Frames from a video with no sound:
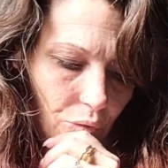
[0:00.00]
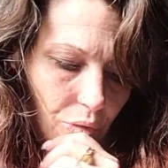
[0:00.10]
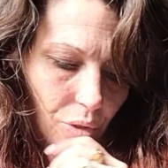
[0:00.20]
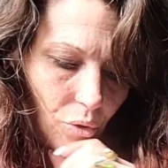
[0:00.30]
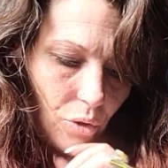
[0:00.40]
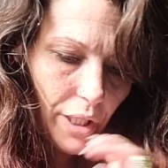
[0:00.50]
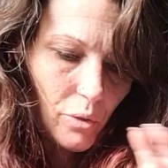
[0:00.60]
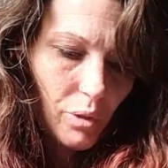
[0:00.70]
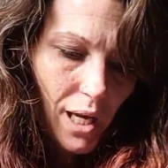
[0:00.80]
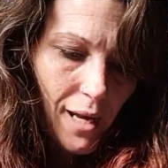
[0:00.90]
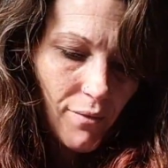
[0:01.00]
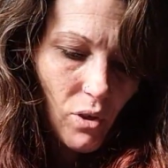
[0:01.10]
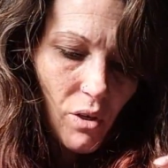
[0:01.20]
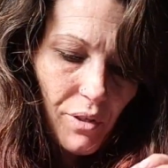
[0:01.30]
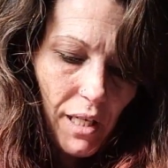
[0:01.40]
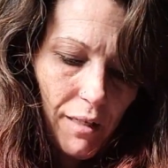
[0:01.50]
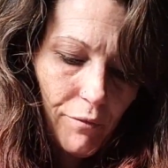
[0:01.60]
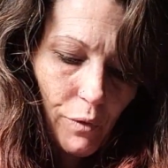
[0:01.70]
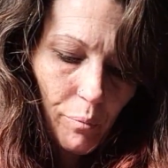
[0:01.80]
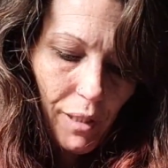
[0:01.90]
like we have all the
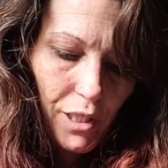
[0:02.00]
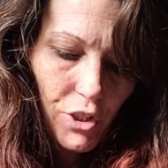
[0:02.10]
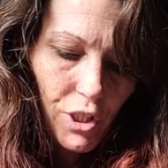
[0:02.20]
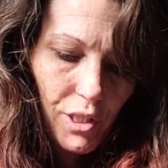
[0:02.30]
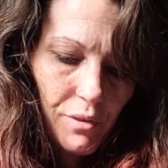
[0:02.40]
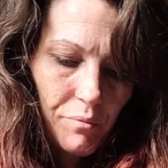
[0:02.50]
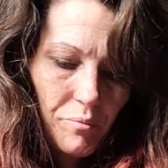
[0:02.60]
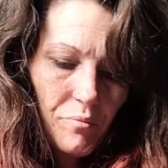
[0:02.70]
information.